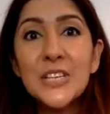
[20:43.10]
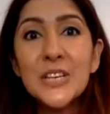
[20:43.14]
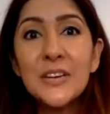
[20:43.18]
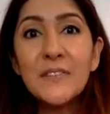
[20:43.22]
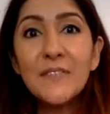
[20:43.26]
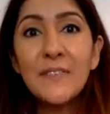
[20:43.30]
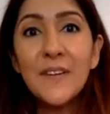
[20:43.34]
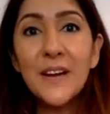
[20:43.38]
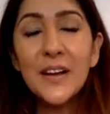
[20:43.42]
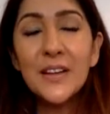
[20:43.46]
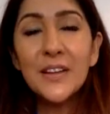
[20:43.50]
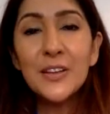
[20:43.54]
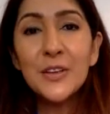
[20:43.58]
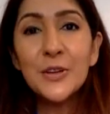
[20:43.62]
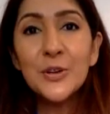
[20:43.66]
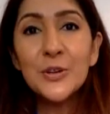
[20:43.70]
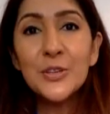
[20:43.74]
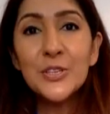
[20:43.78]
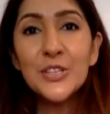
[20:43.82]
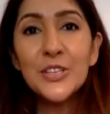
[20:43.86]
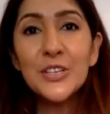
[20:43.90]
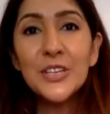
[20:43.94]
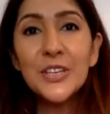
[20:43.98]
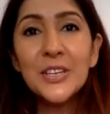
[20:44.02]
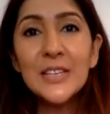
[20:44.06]
She
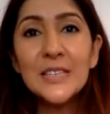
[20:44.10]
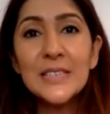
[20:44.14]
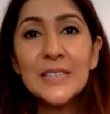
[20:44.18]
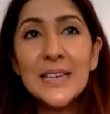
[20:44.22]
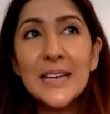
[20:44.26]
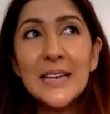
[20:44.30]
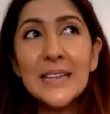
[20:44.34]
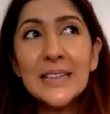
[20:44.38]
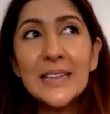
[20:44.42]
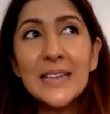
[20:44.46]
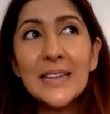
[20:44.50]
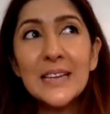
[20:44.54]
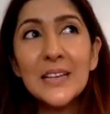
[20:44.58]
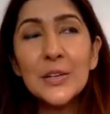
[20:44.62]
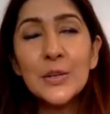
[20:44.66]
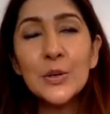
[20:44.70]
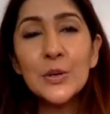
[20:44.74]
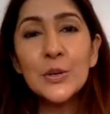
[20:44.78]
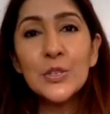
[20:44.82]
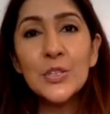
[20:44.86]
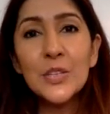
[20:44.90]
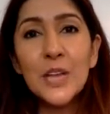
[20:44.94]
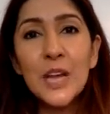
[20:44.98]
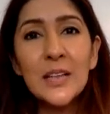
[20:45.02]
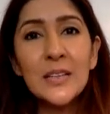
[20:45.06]
said that,
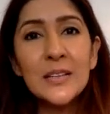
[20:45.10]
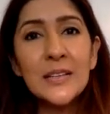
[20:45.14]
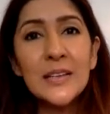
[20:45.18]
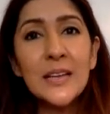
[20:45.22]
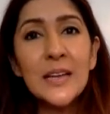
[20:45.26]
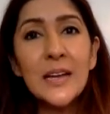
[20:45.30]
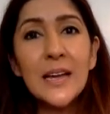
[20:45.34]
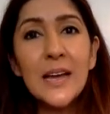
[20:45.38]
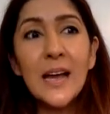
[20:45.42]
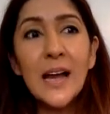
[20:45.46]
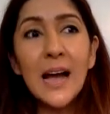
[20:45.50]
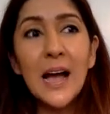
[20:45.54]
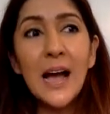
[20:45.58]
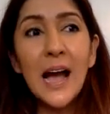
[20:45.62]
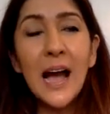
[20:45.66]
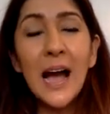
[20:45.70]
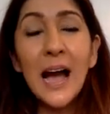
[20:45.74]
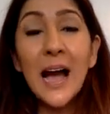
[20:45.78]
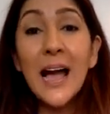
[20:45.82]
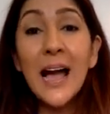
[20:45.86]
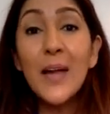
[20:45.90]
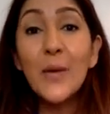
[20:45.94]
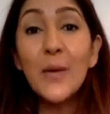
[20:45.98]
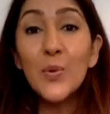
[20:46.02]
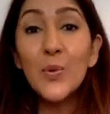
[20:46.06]
Shalini,
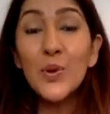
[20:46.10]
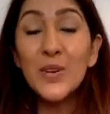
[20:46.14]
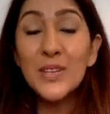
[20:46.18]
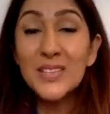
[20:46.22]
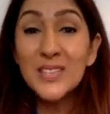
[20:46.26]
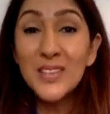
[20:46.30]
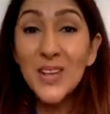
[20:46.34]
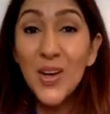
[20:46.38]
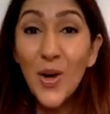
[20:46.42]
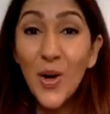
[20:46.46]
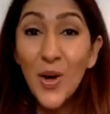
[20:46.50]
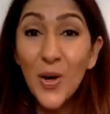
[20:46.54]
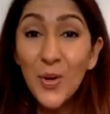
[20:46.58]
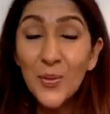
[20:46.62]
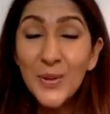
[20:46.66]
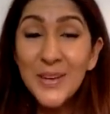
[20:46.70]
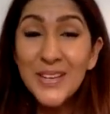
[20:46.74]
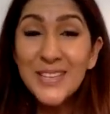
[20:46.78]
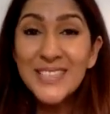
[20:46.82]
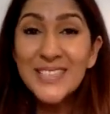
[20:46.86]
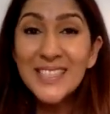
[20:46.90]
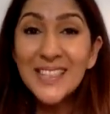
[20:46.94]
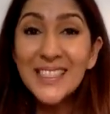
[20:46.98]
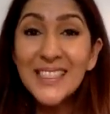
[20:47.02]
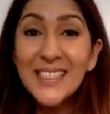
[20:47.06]
I was
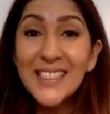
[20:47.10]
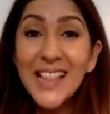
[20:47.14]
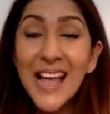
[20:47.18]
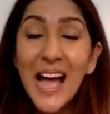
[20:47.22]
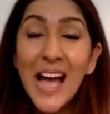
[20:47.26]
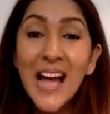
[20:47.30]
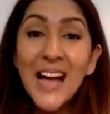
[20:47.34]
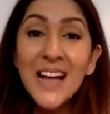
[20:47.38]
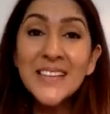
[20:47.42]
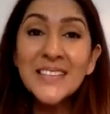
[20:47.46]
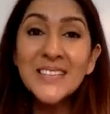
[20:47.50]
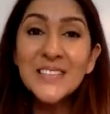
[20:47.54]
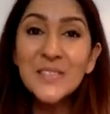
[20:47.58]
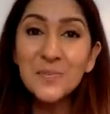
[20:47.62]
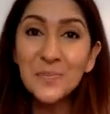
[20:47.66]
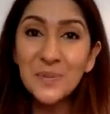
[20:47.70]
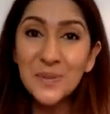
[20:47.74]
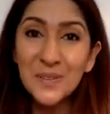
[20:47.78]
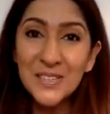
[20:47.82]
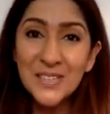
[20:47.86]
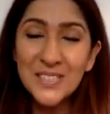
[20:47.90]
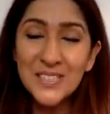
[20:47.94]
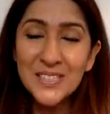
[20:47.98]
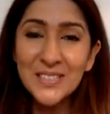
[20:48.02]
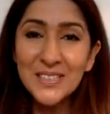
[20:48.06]
always the last
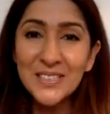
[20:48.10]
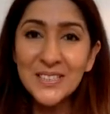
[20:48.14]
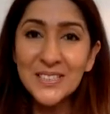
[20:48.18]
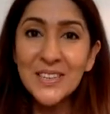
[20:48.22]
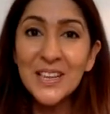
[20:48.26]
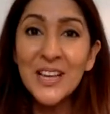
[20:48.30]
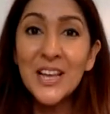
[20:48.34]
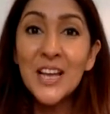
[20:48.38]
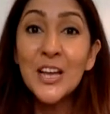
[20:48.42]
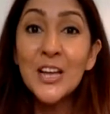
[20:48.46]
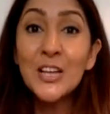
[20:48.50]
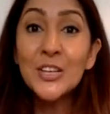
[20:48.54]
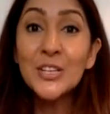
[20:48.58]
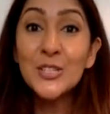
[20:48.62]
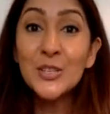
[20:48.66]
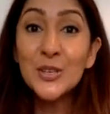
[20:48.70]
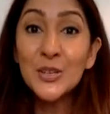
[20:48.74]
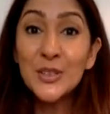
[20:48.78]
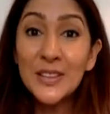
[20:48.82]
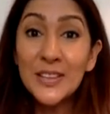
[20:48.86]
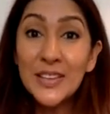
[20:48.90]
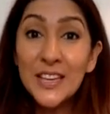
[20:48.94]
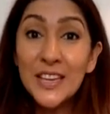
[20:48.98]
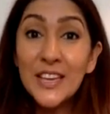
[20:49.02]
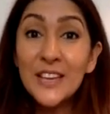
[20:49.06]
person
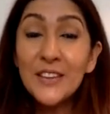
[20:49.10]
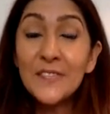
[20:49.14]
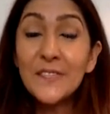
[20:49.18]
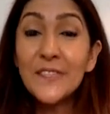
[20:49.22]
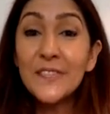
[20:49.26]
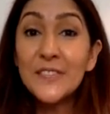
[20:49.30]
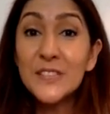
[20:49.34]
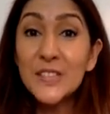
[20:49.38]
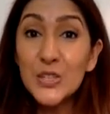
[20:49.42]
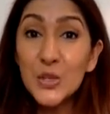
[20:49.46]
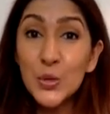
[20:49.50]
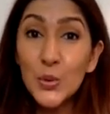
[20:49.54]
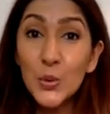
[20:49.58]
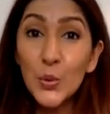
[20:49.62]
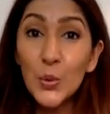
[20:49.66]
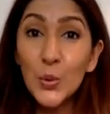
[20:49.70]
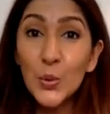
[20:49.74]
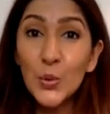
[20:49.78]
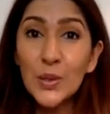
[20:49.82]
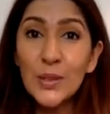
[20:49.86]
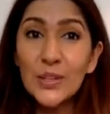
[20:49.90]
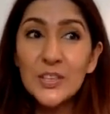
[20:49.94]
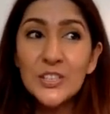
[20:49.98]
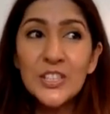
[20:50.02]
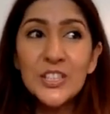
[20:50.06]
to leave
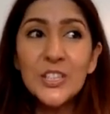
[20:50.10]
school.